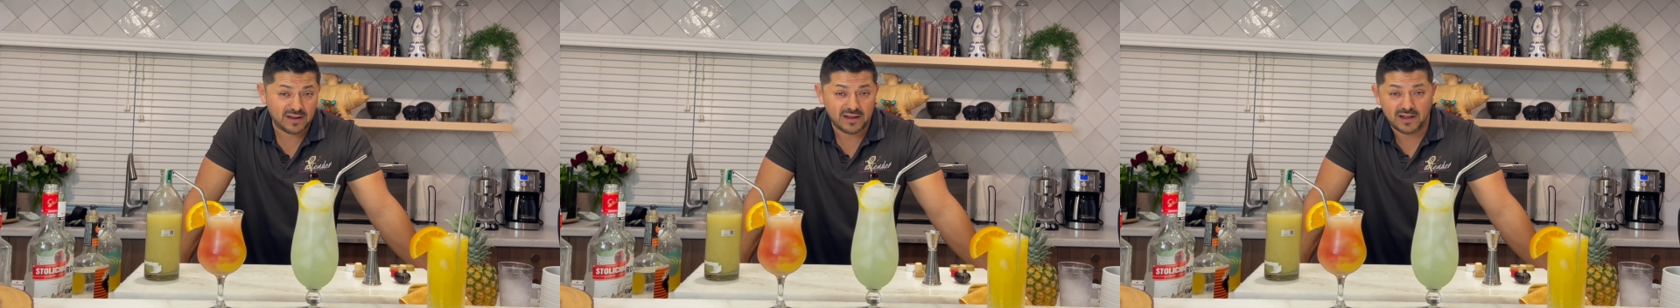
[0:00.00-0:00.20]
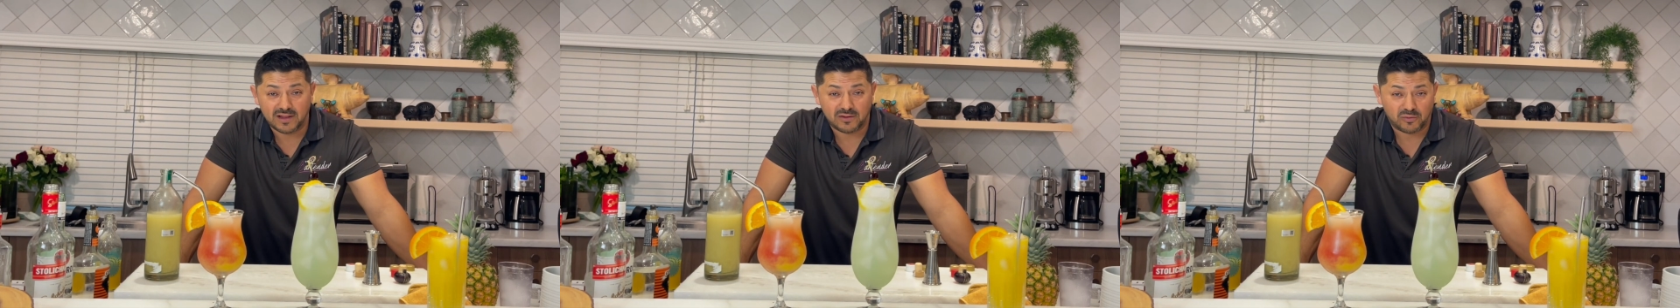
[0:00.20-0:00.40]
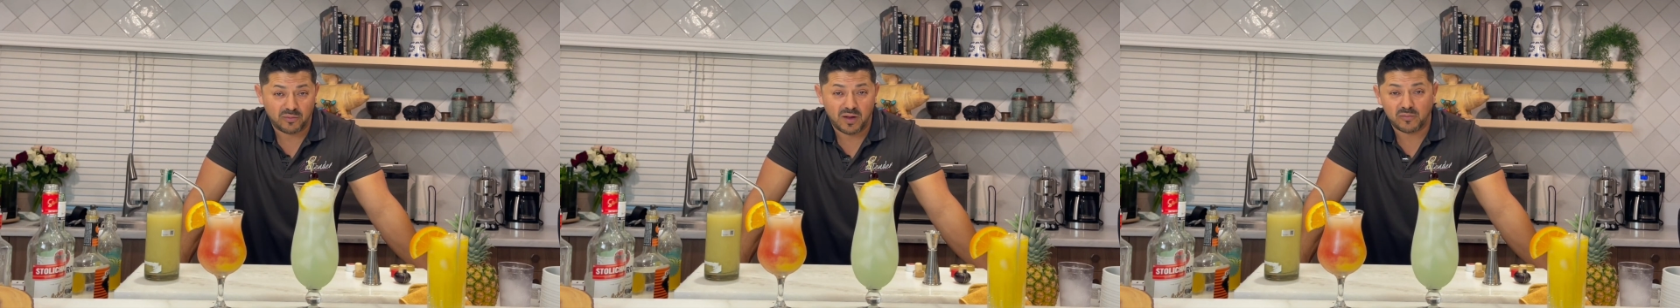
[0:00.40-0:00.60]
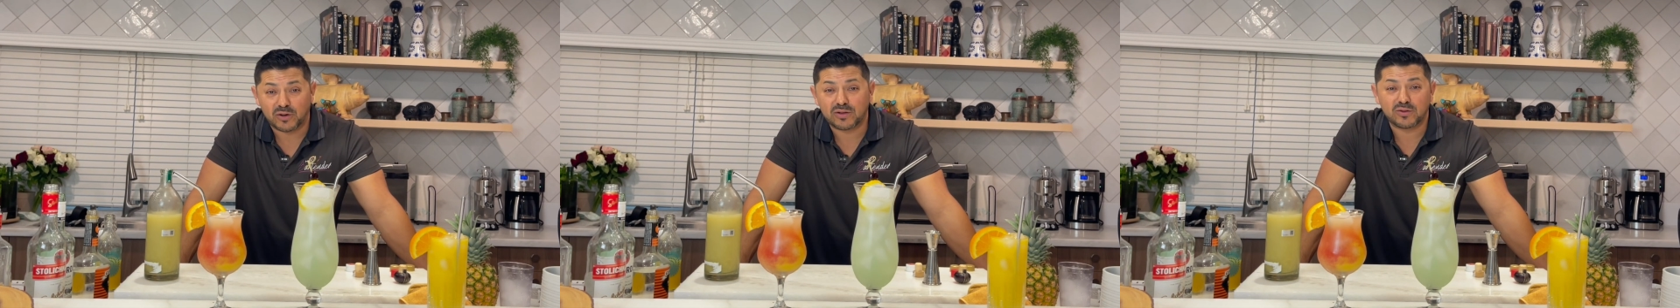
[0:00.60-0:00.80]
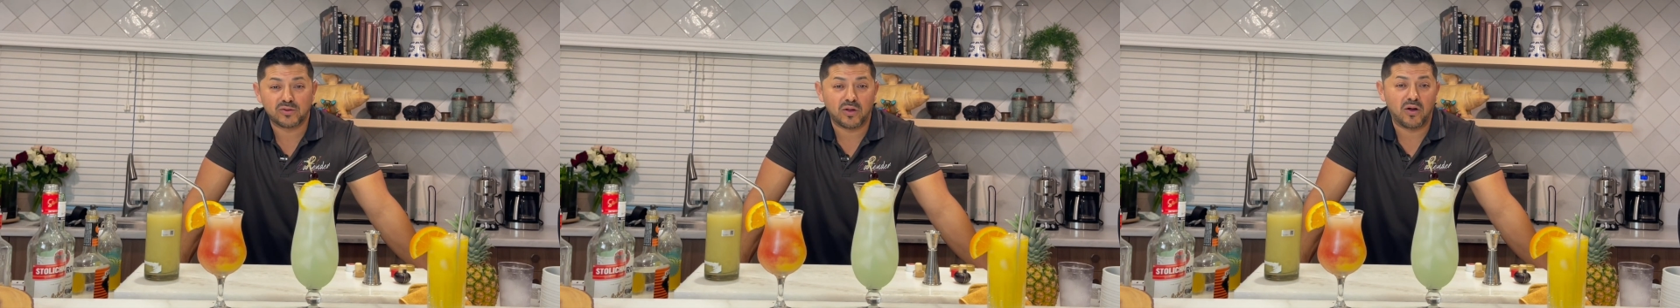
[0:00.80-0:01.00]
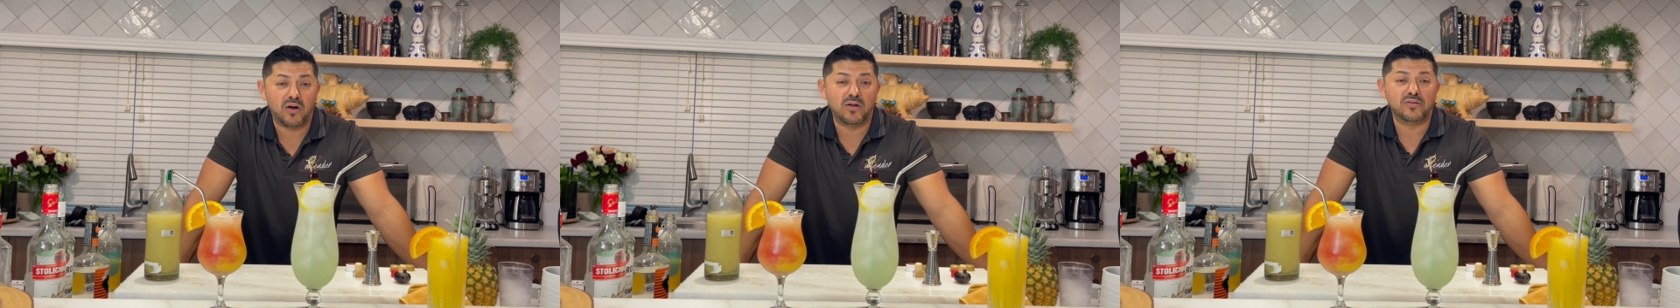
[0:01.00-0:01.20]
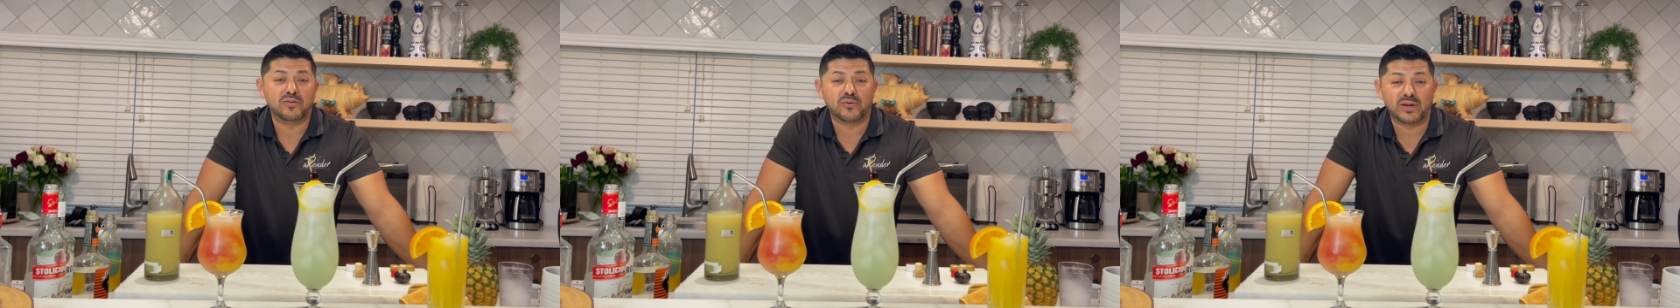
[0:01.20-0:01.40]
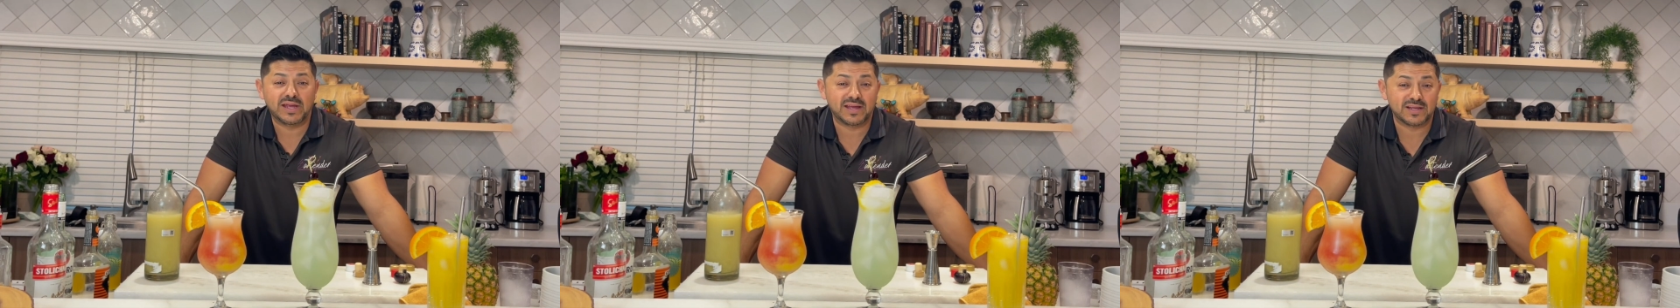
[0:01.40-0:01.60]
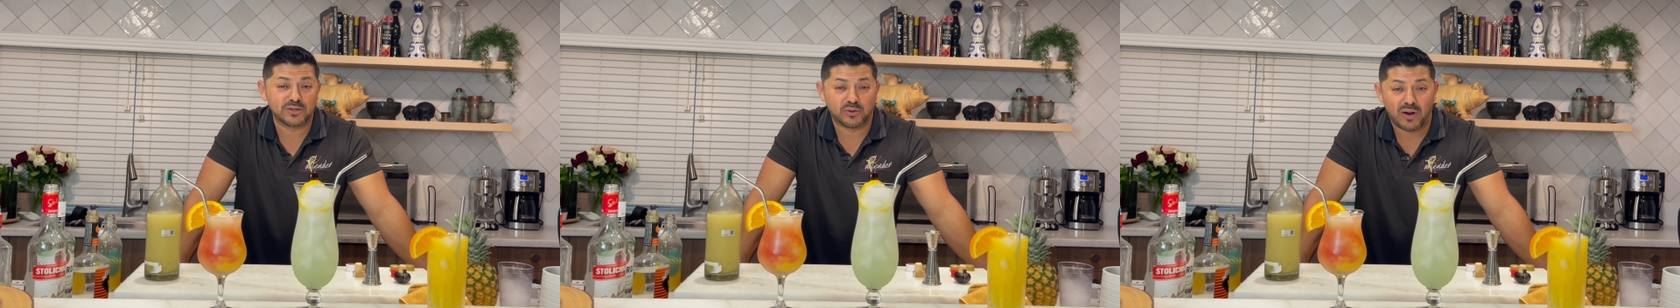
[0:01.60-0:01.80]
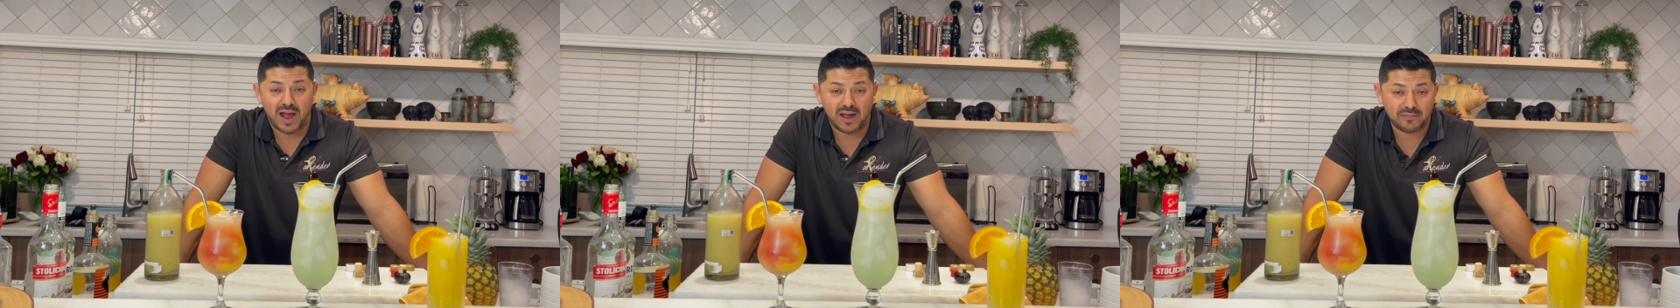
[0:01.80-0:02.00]
and remember, don't drink and
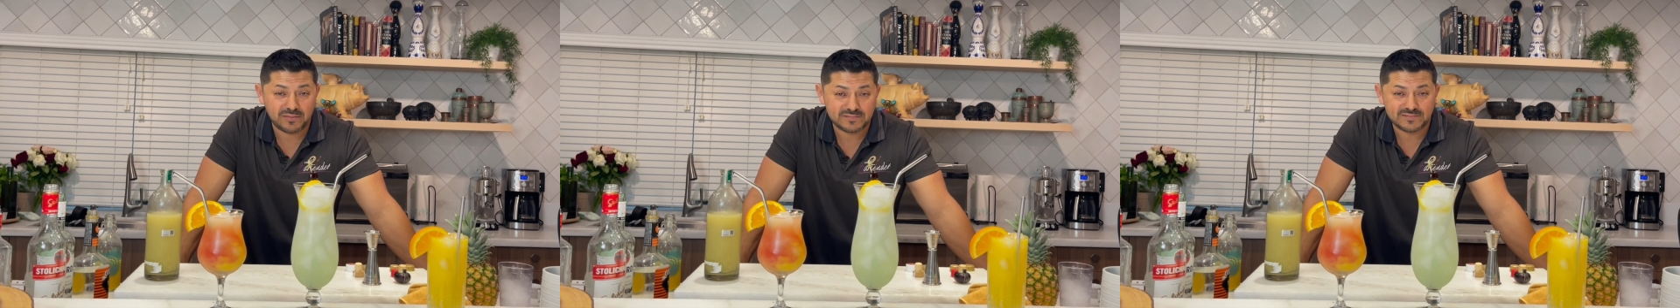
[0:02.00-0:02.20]
drive.